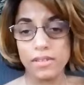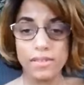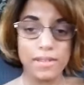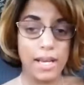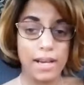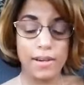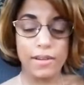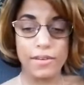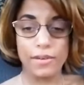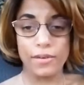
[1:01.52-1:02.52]

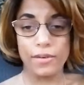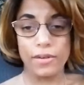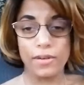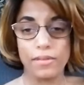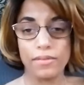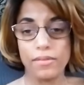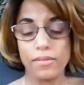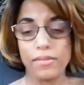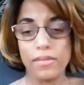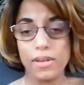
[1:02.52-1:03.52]
down or
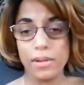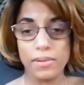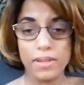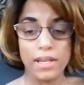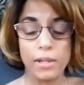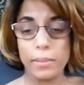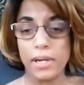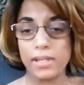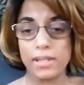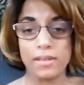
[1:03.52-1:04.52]
upset about
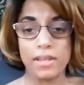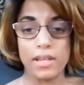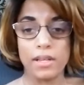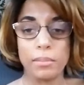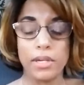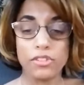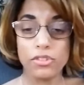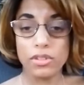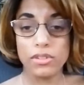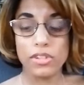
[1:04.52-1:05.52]
anything, make sure
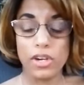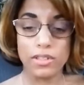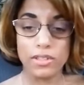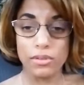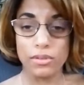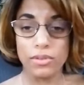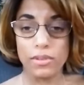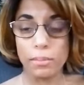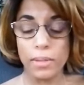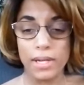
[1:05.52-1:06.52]
you talk to
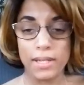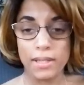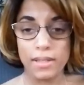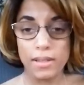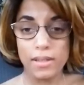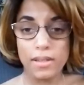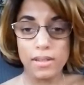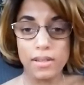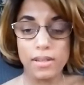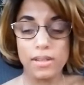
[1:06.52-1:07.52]
somebody,
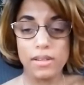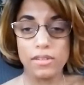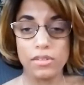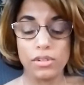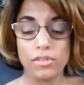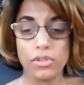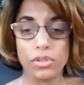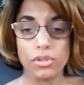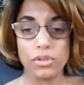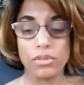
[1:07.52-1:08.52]
you know, if
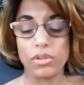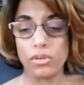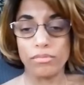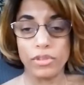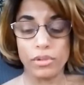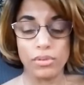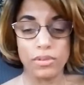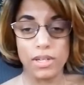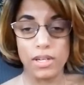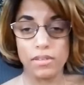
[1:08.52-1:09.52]
you're going through
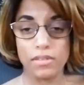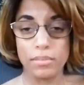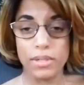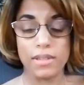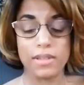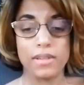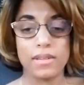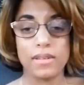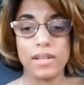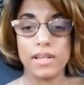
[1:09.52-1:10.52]
stuff, because
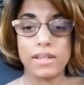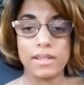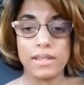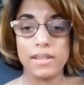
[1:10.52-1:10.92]
it's not good,